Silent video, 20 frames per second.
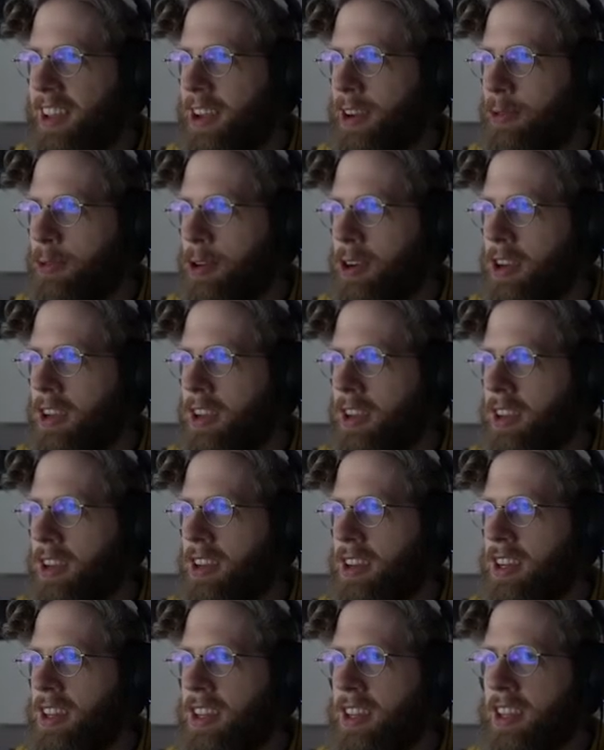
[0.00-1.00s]
We're
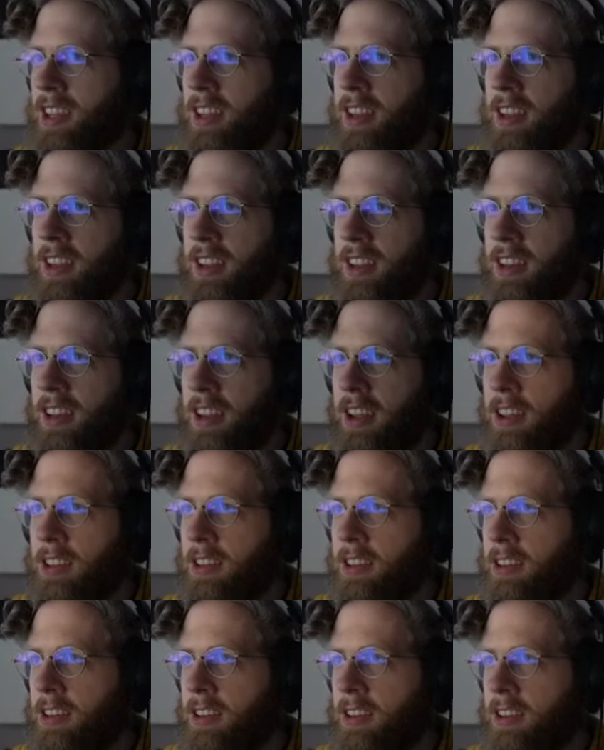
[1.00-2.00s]
gonna need
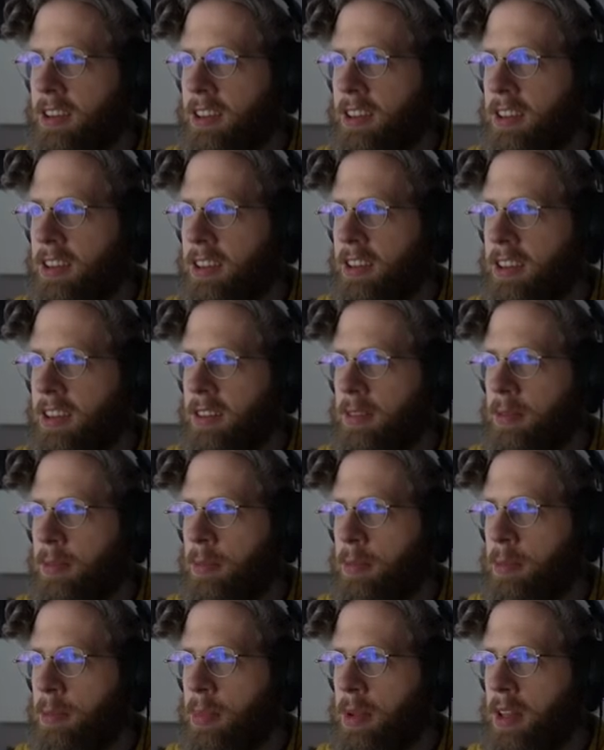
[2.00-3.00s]
another
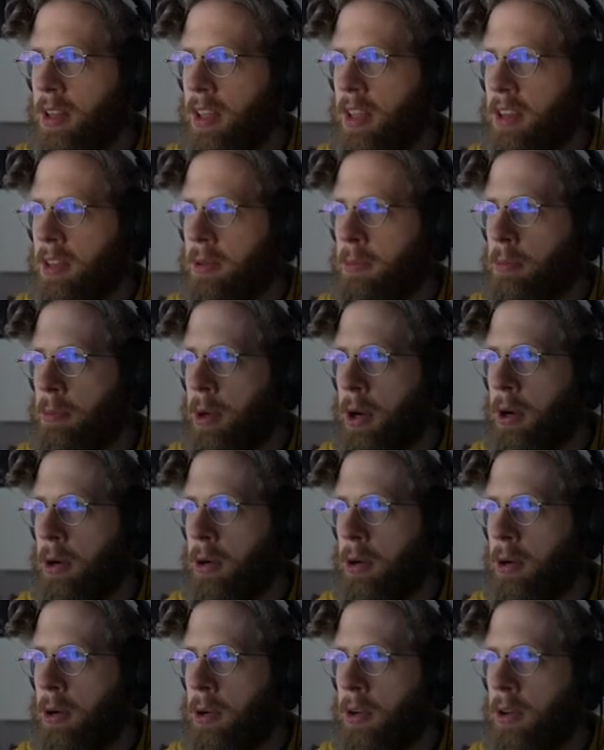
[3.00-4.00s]
blood and
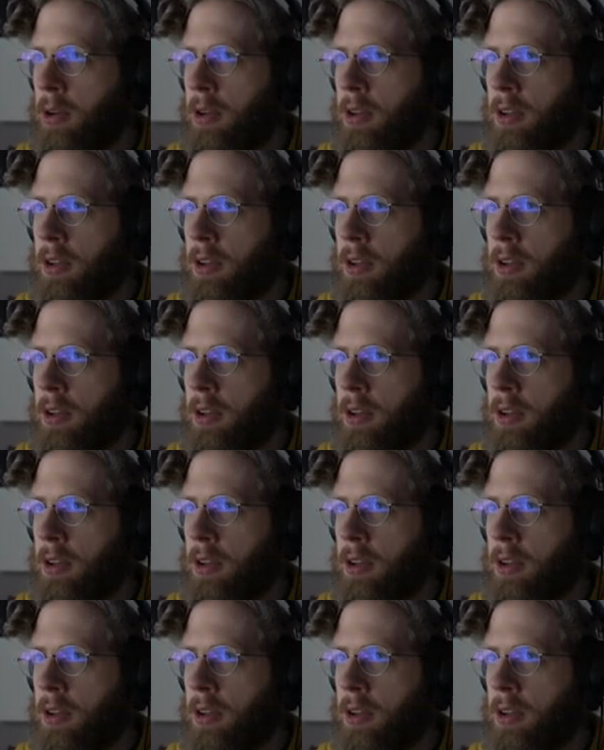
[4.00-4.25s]
bone